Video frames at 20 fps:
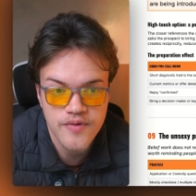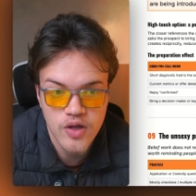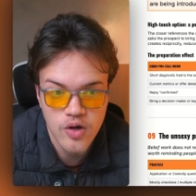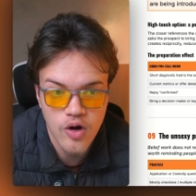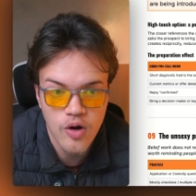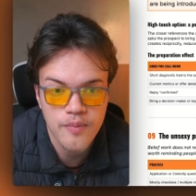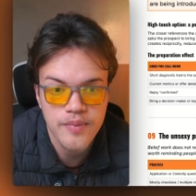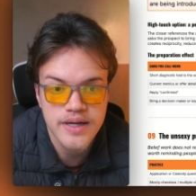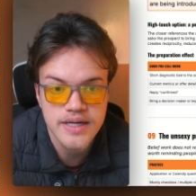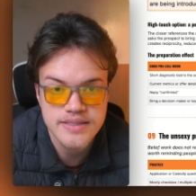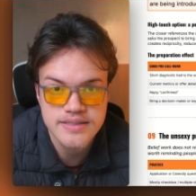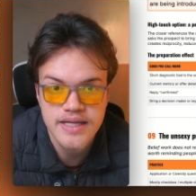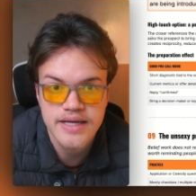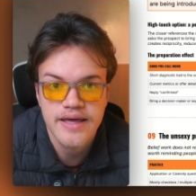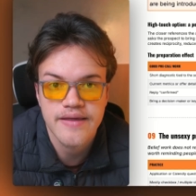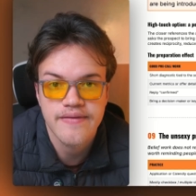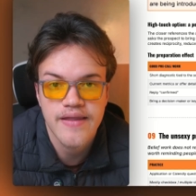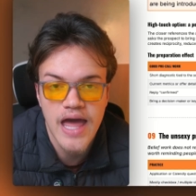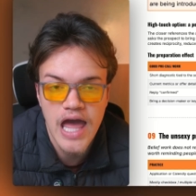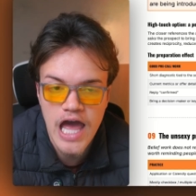the call because they
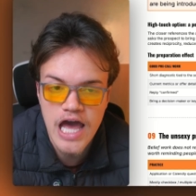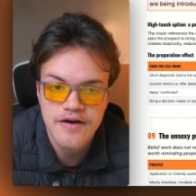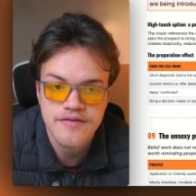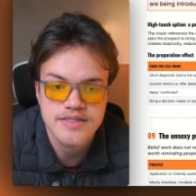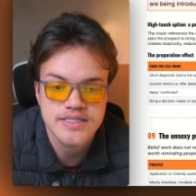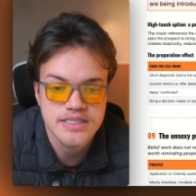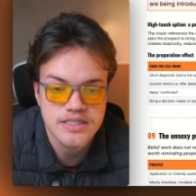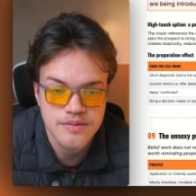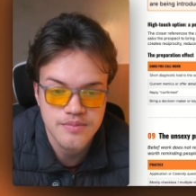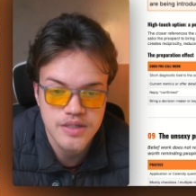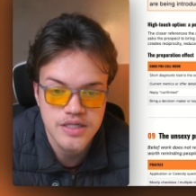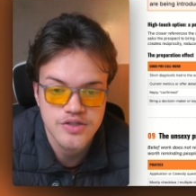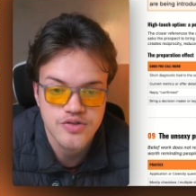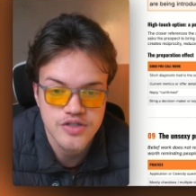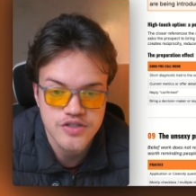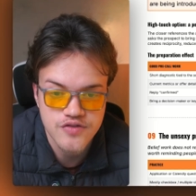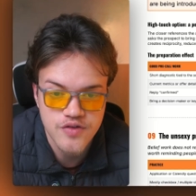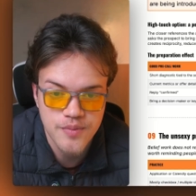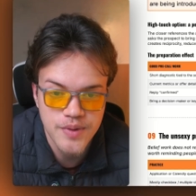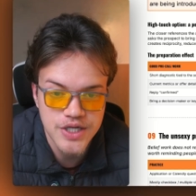can have a similar
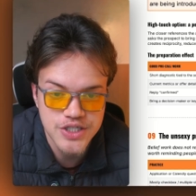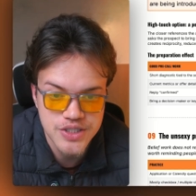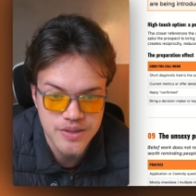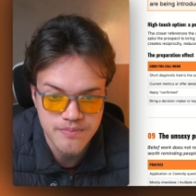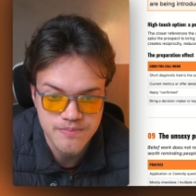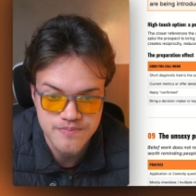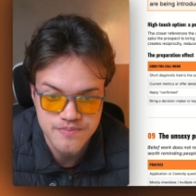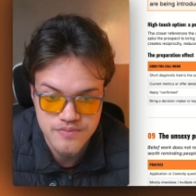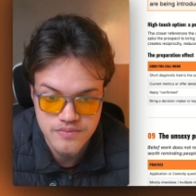transformation.